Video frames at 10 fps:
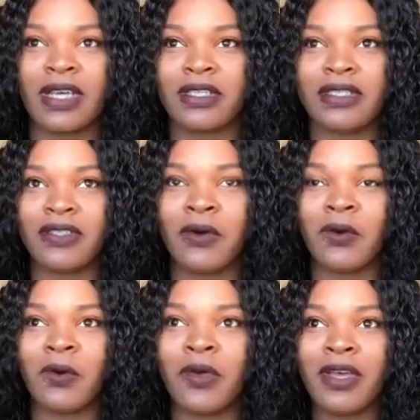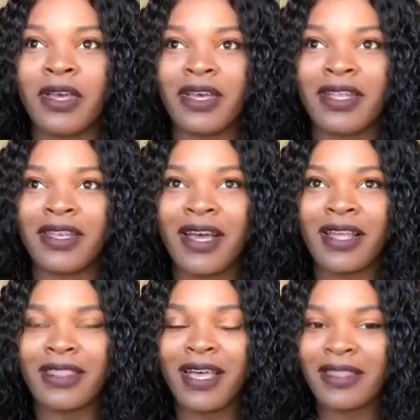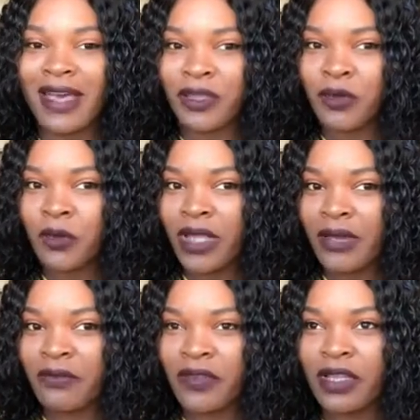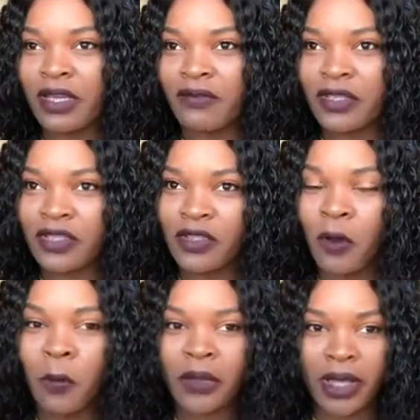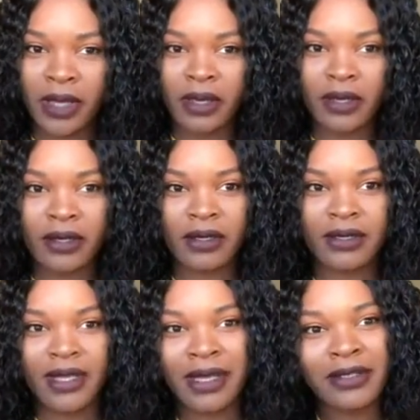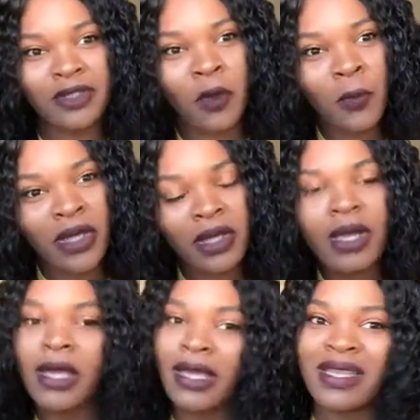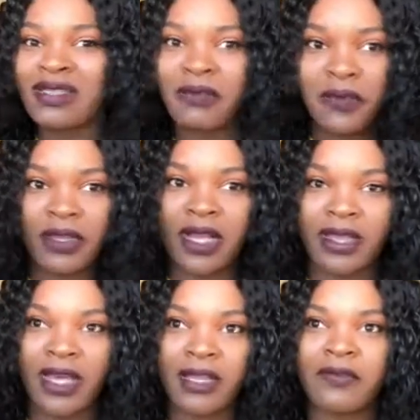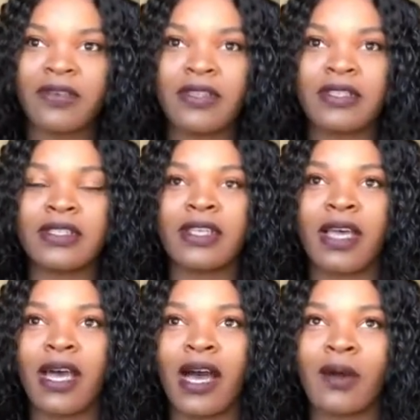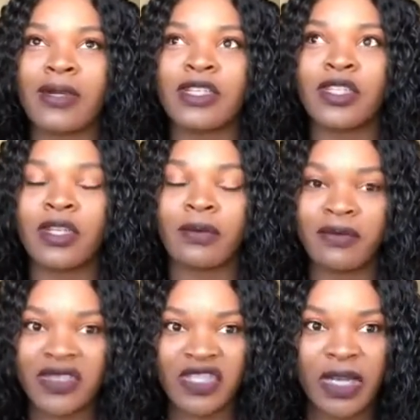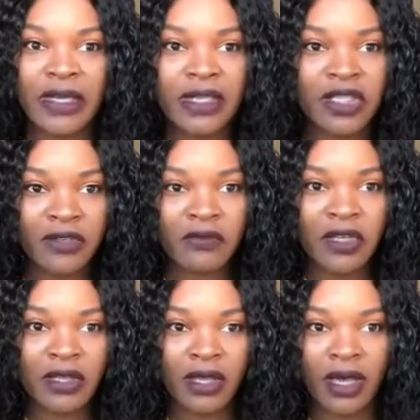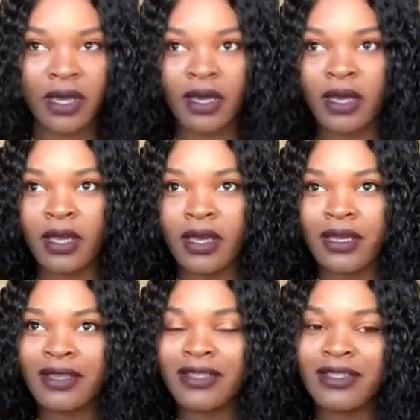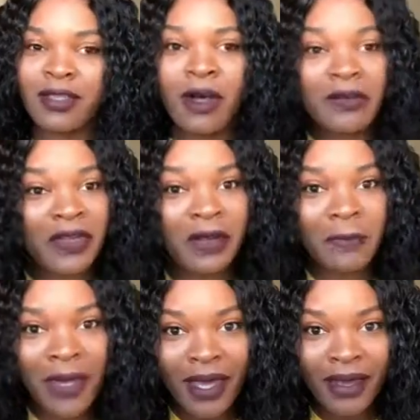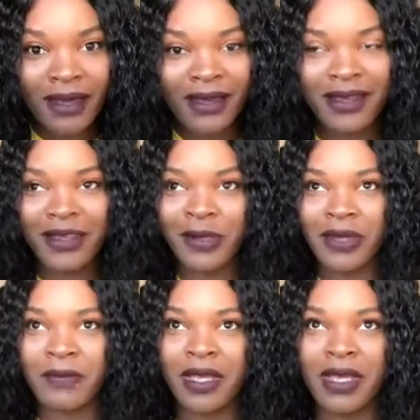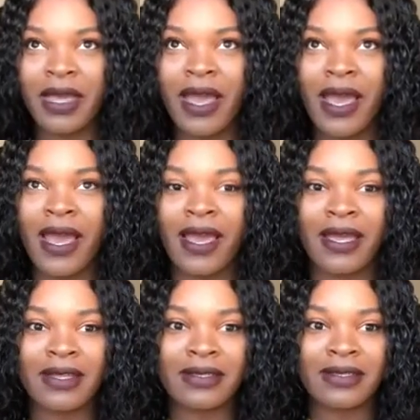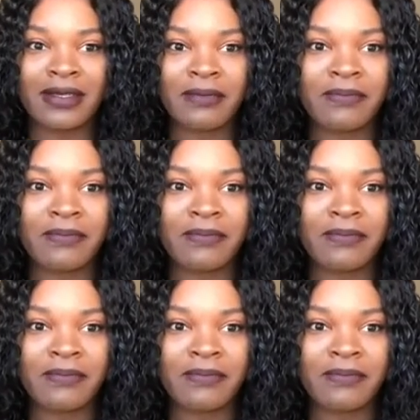like so, not that, that feeling of a soap, like soapy. It doesn't feel like that. It feels how a vagina should feel, like soft and pink. You know what I mean? And